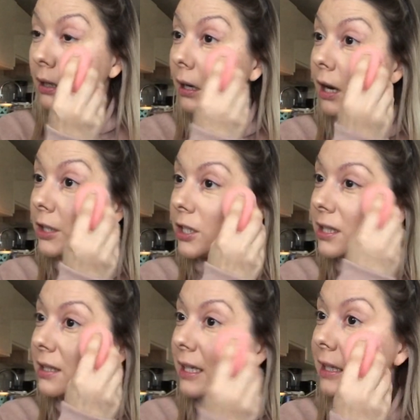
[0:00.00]
I
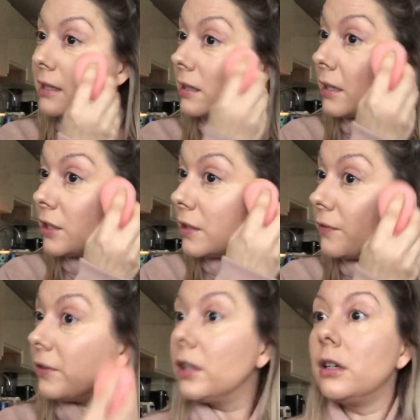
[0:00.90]
just think it's a load
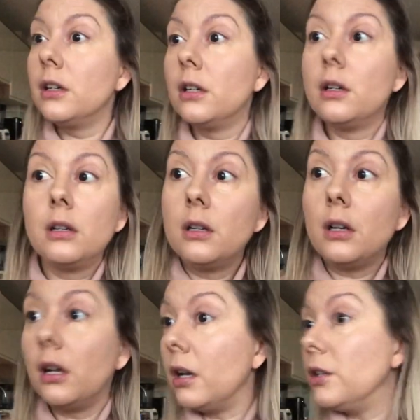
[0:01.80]

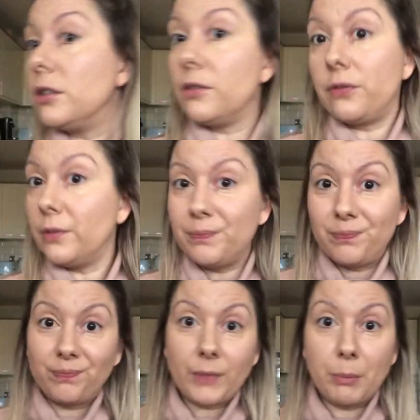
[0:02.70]
of
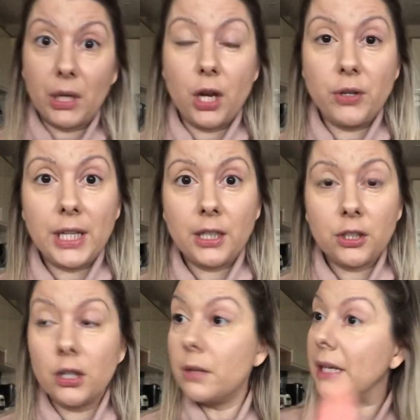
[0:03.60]
baloney. Do you
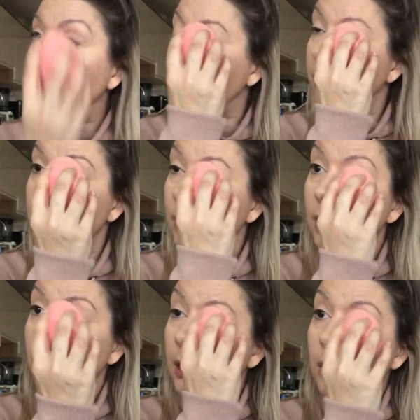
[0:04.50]
know what I mean?
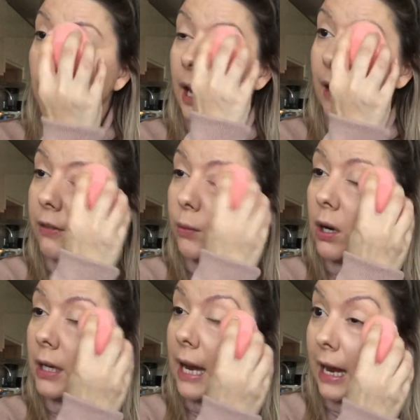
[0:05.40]

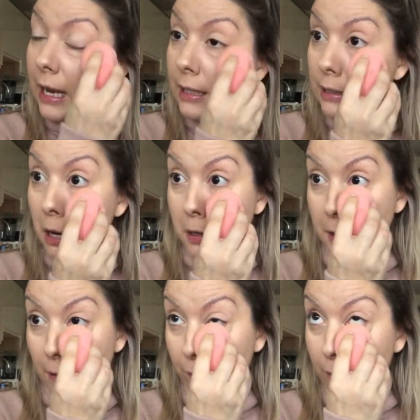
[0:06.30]
Everyone has
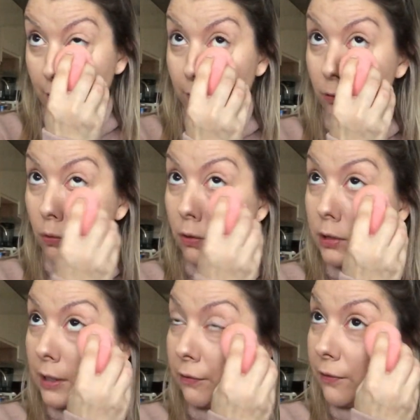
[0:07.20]
different thoughts,
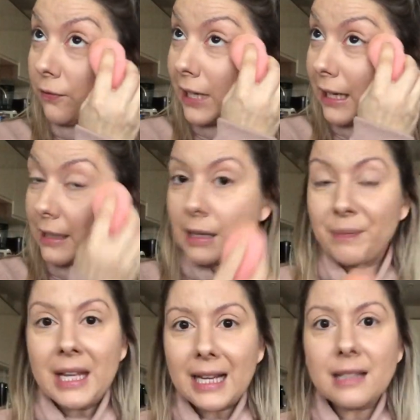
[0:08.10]
different feelings.
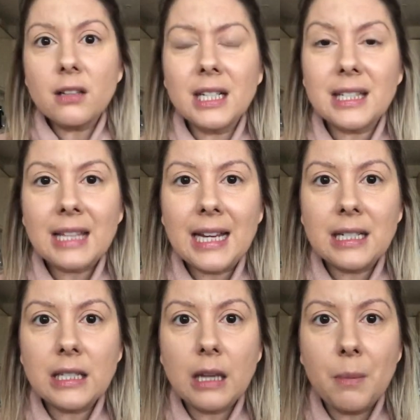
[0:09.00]
That's like saying
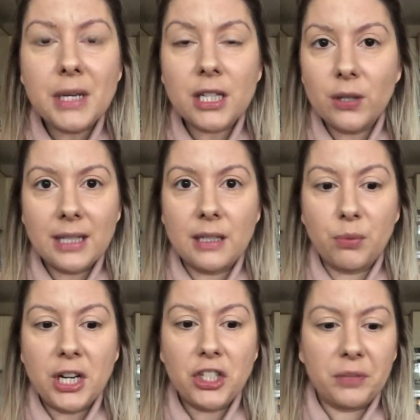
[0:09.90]
to somebody who has
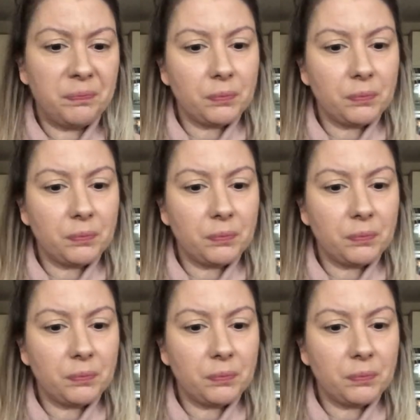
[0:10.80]
depression,